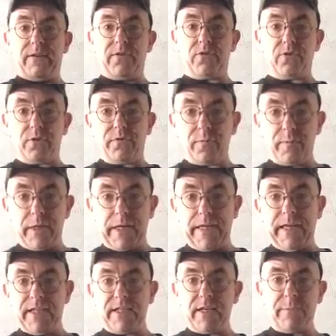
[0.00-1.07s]
And so if I'm going to
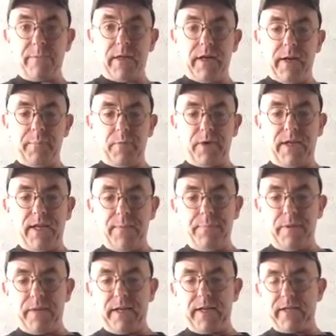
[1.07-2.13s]
heat something up or
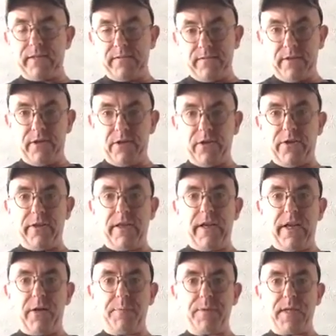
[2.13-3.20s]
keep it, that, you know,
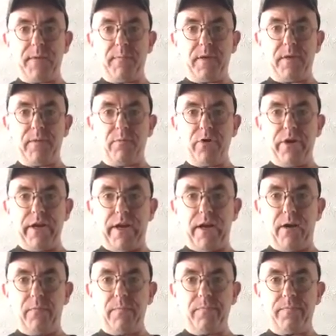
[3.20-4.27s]
it helps keep the debris
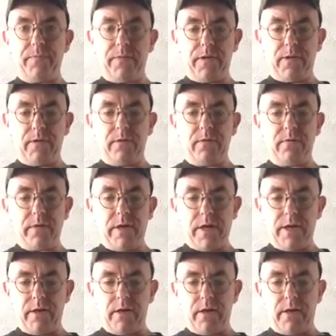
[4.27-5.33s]
out, you know,
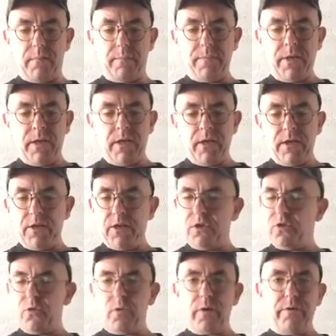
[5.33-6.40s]
and
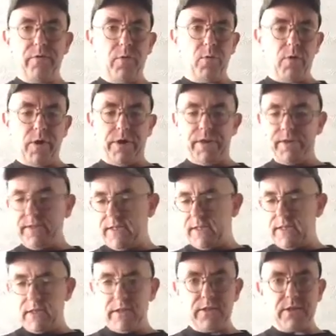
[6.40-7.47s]
do whatever you want. You can
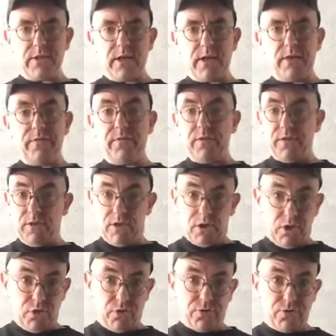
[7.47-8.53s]
take the lids off, and you
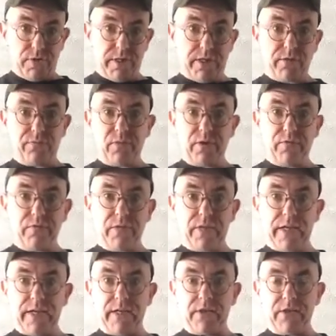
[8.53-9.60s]
can use the lids for different
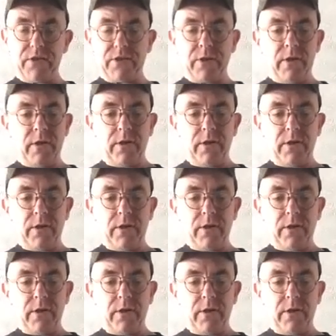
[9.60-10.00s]
things.